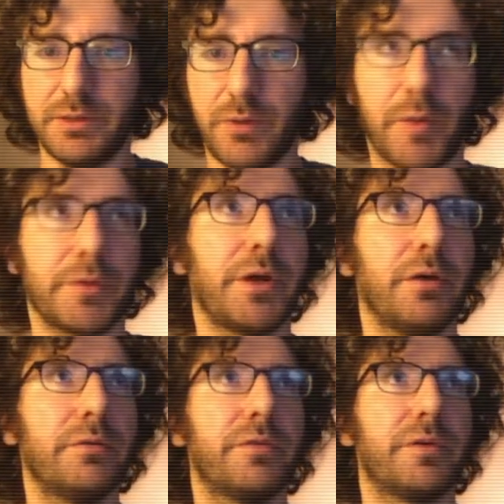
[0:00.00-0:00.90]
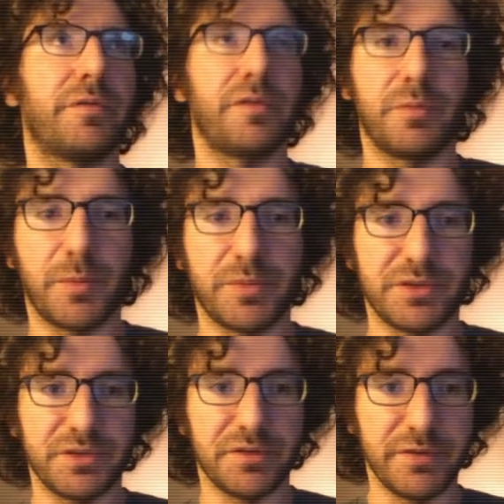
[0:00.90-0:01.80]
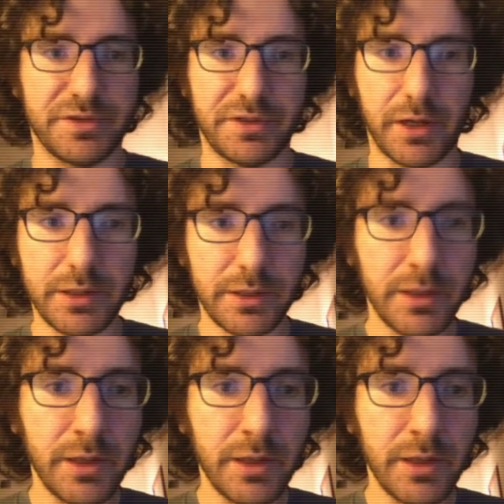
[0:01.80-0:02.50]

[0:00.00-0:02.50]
where we go for the purposes of this talk.